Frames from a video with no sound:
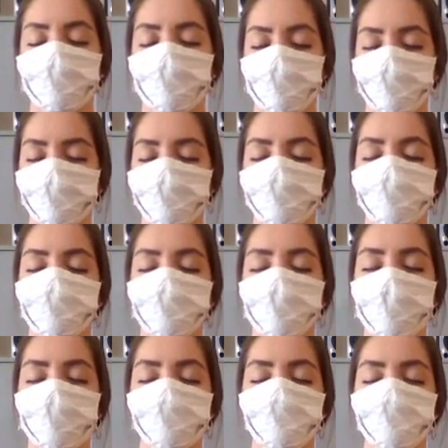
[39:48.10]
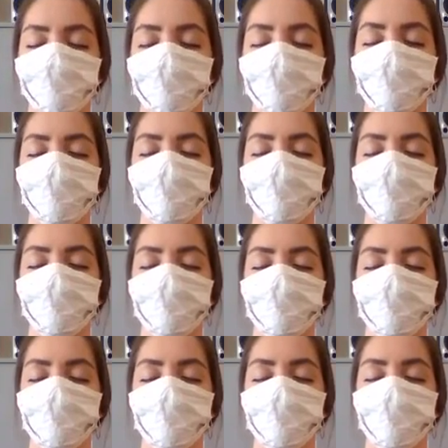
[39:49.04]
Maybe it's your nostrils,
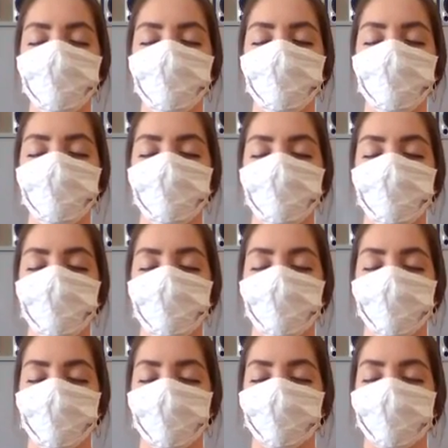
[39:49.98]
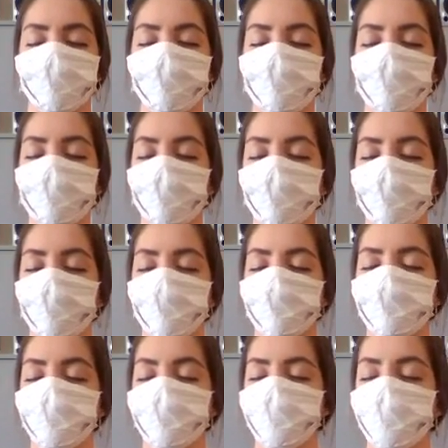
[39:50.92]
feeling the
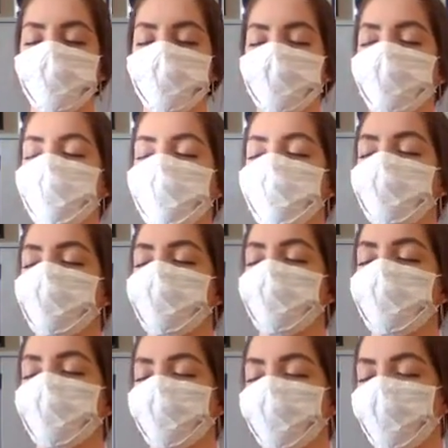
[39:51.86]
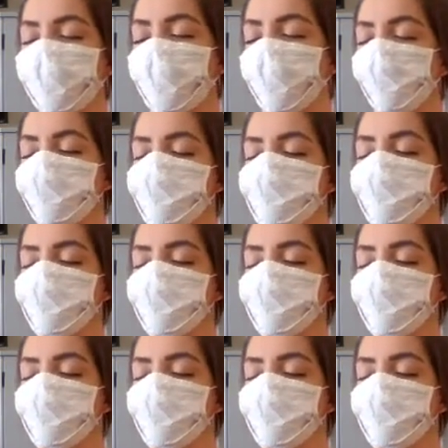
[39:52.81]
air rushing in and out.